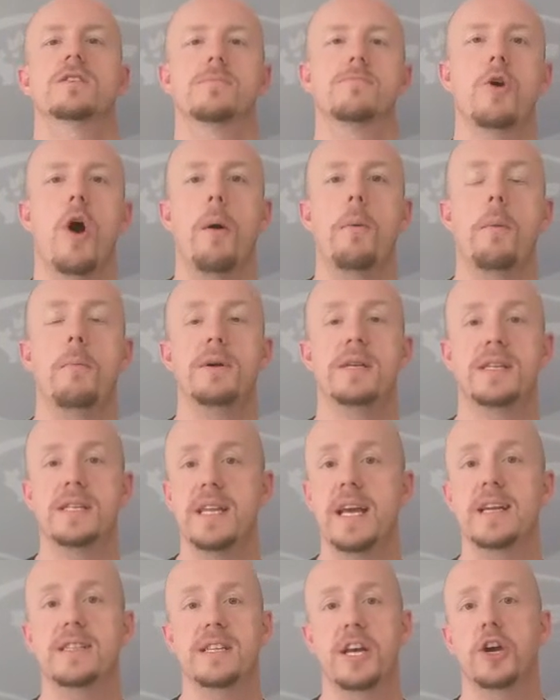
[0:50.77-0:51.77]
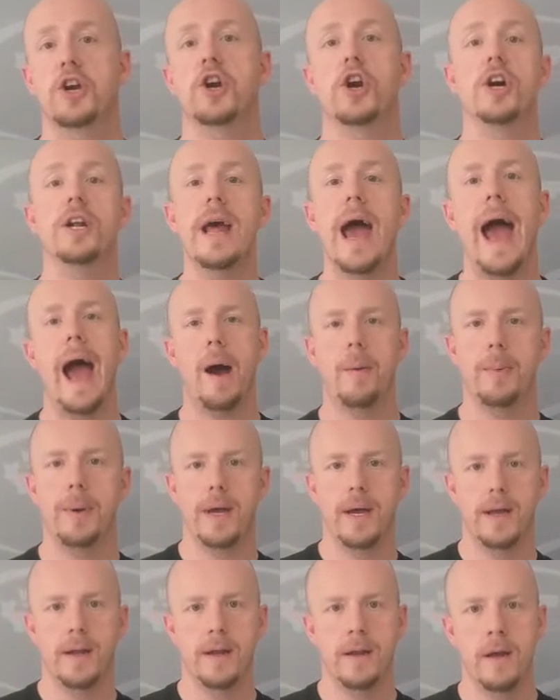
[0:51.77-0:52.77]
some common mistakes that could
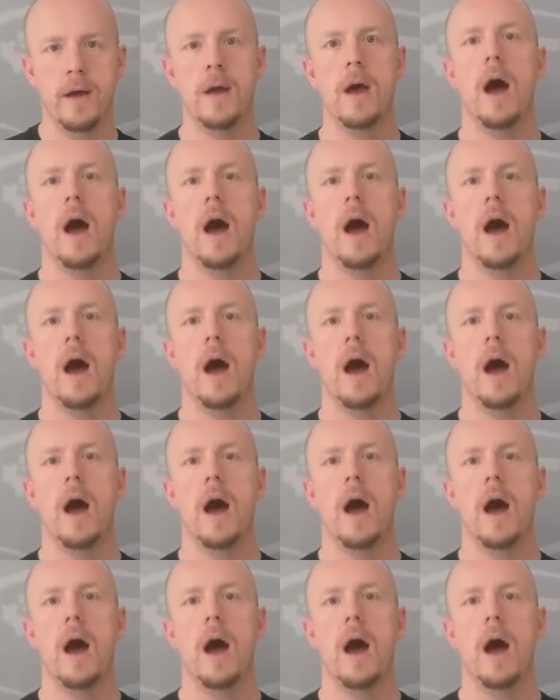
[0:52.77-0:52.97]
happen